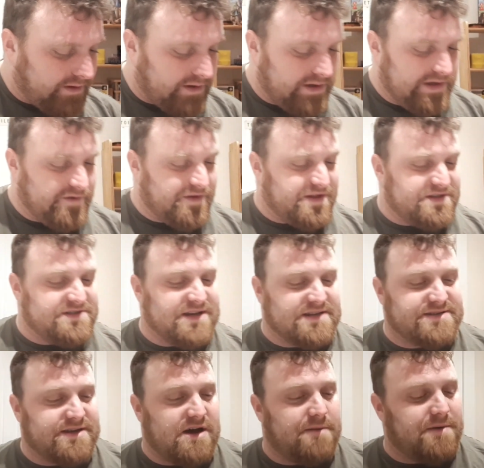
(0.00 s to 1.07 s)
You've got the
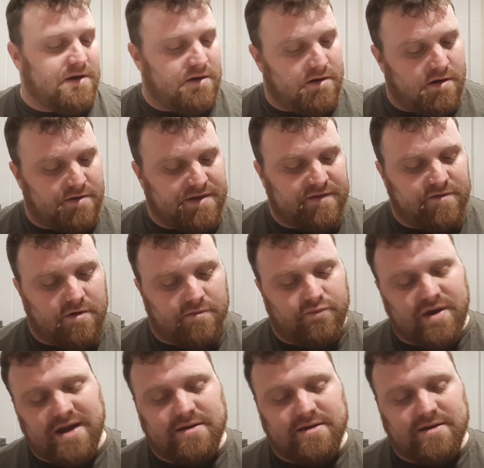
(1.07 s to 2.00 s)
setting up. They've got